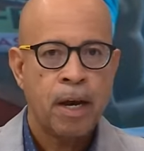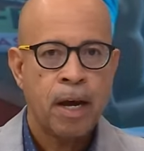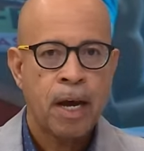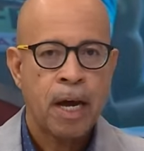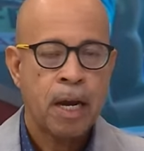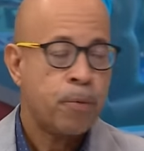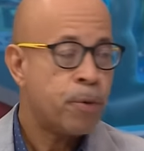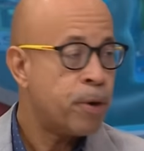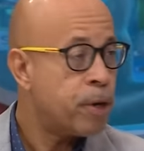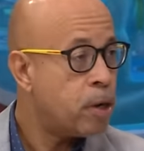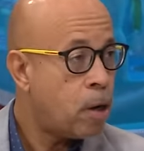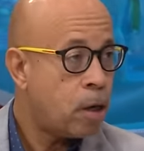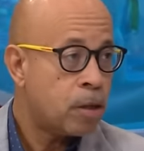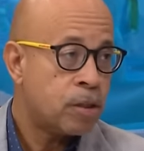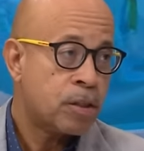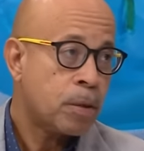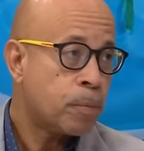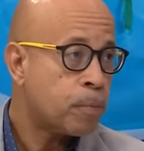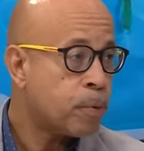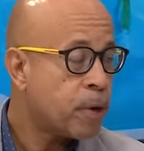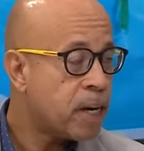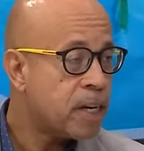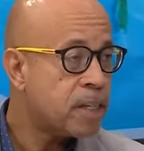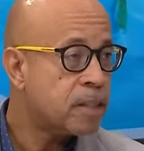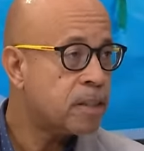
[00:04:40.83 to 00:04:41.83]
And we're not
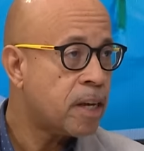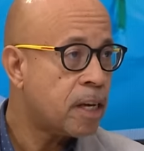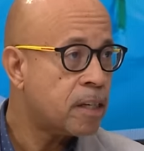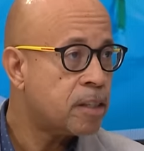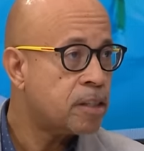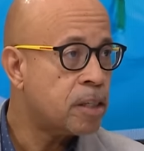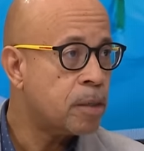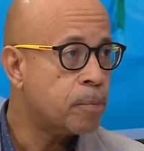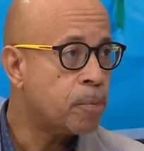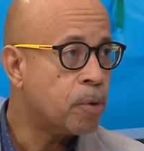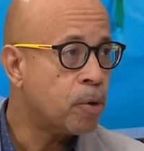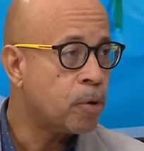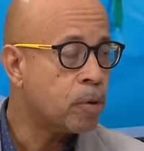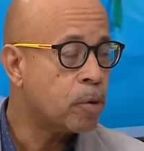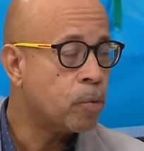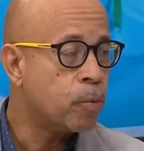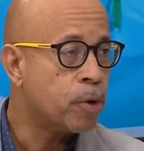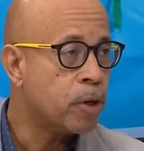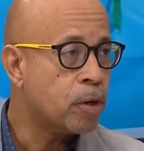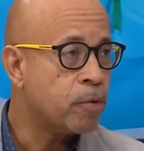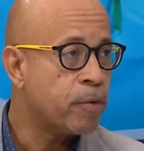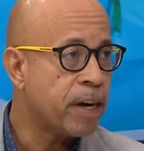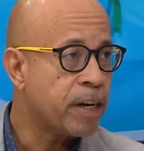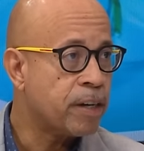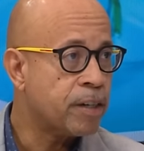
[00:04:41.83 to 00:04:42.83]
surprised that she broke the
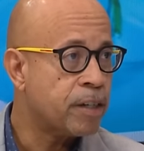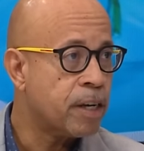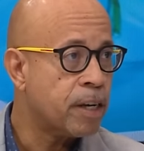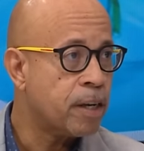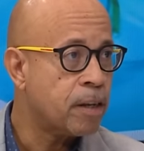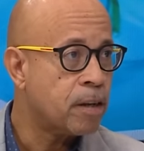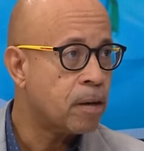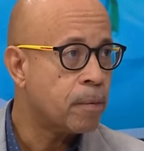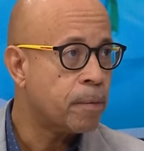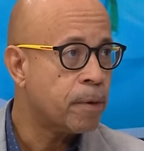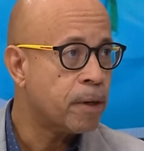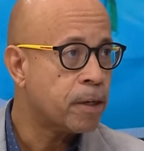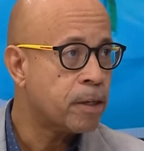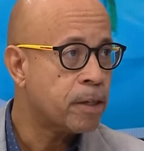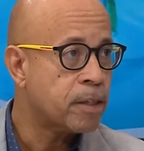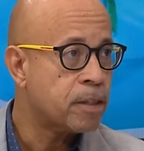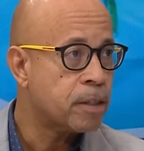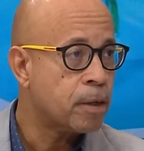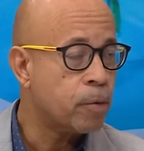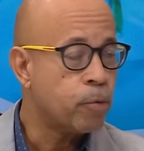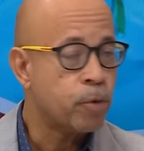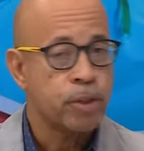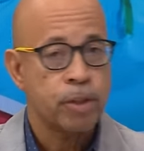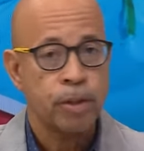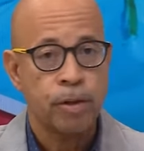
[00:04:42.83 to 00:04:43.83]
world record either because
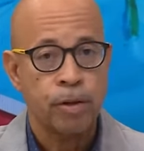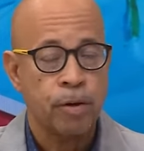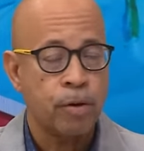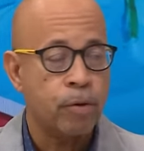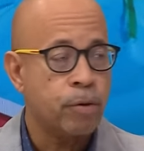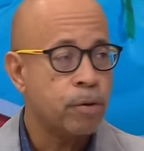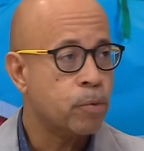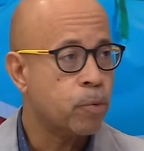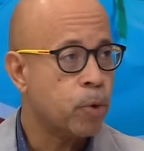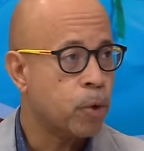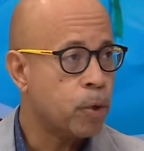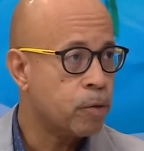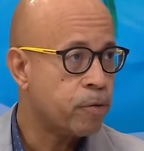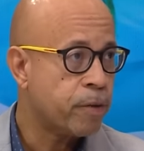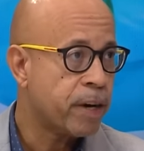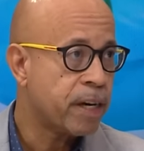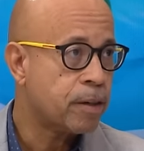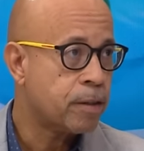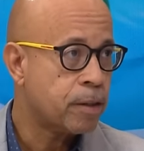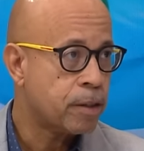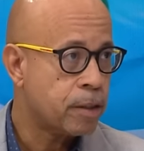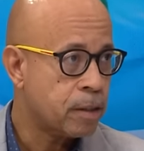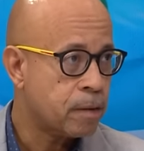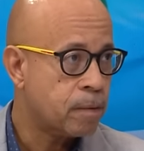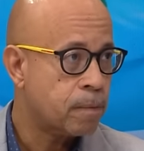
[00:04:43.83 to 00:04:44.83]
it was her own world
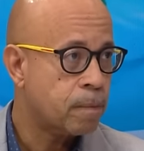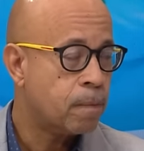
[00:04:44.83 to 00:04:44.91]
record